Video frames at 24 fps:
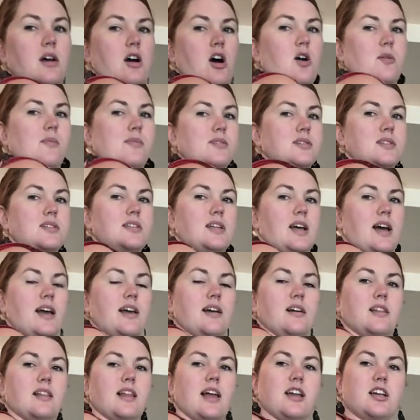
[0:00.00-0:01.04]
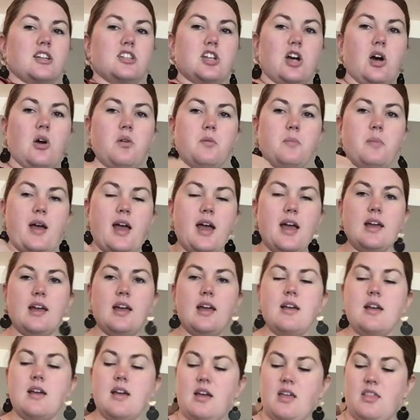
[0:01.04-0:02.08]
hobo style like tote bag
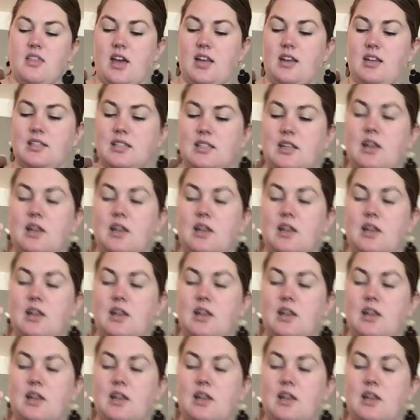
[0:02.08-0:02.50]
that is